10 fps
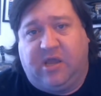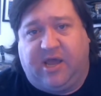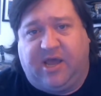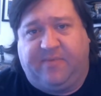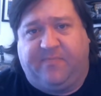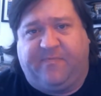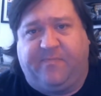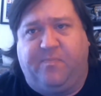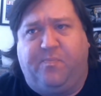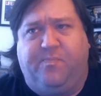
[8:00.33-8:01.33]
To
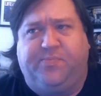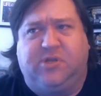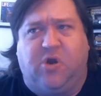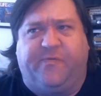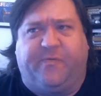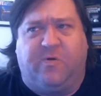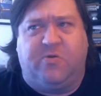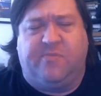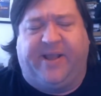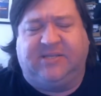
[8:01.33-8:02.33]
go
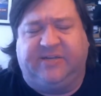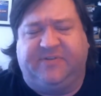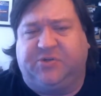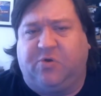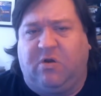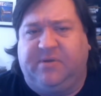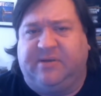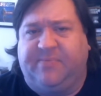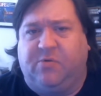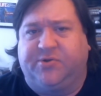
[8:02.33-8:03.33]
further into pacing of a story with
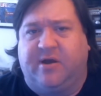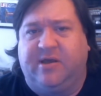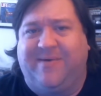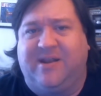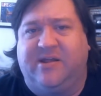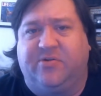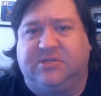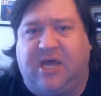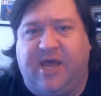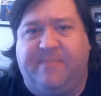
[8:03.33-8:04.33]
something we'll talk about another
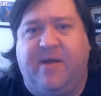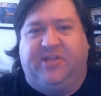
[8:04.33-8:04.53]
time,